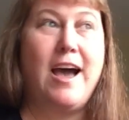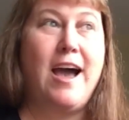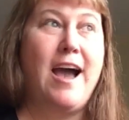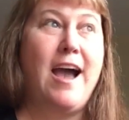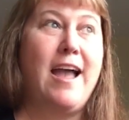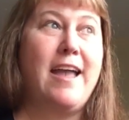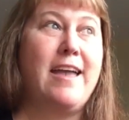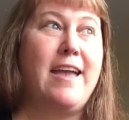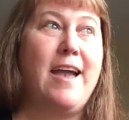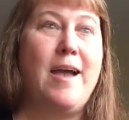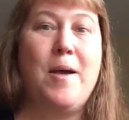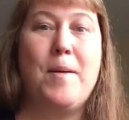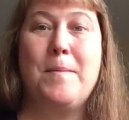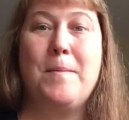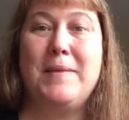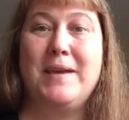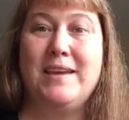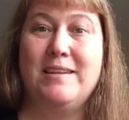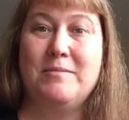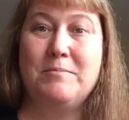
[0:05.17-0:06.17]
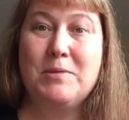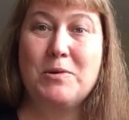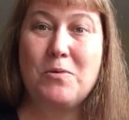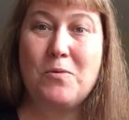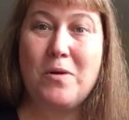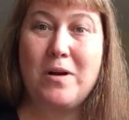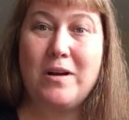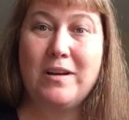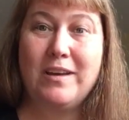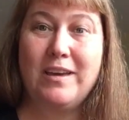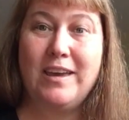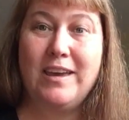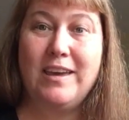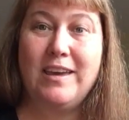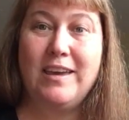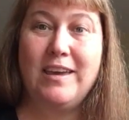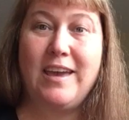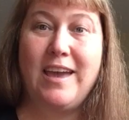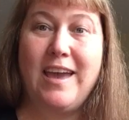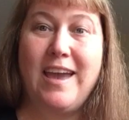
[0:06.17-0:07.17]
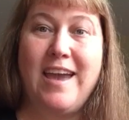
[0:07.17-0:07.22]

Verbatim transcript: I am in Milwaukee